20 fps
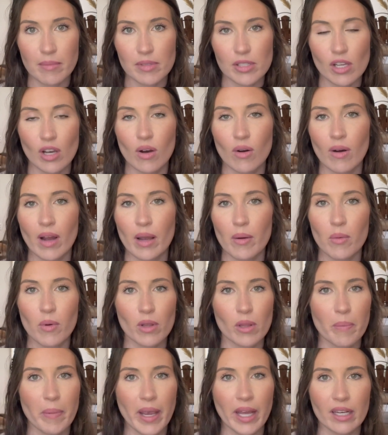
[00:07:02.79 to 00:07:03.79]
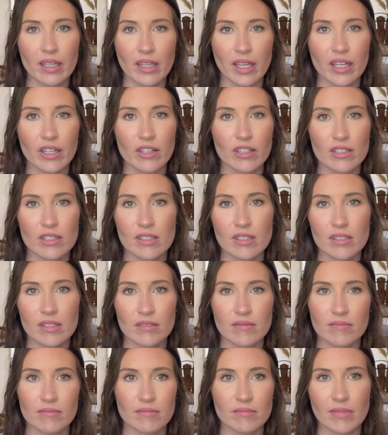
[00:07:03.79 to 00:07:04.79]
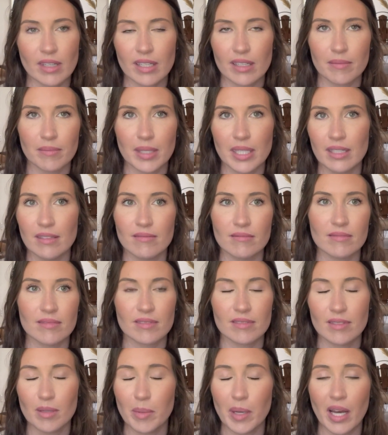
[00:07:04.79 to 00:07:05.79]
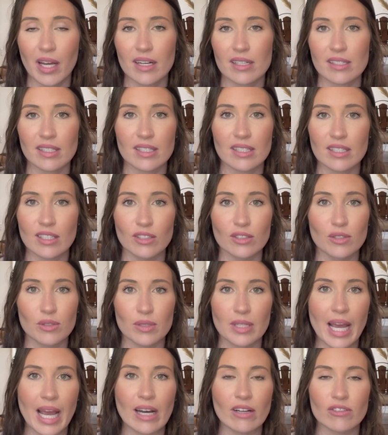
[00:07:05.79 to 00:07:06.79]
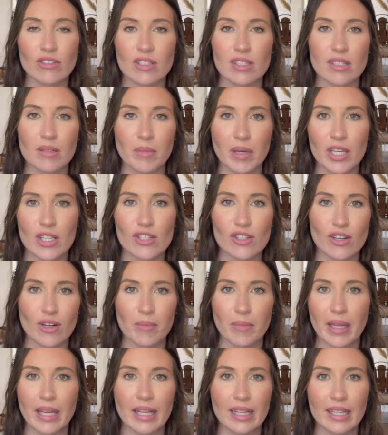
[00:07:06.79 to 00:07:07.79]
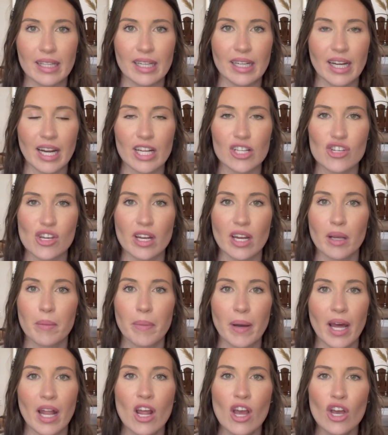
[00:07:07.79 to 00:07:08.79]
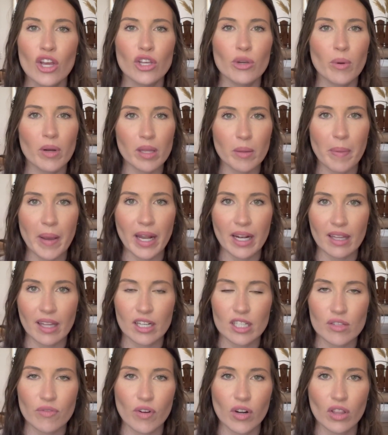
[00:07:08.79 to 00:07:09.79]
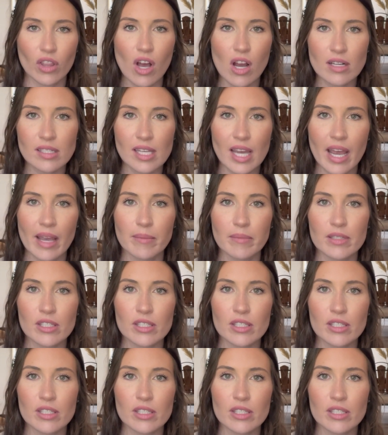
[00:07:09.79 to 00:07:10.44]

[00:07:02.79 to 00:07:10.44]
So I wore the panty liners, I mean, to be honest, I still do now just to make sure I'm like clean and hygienic, but you wear the panty liners for a long time.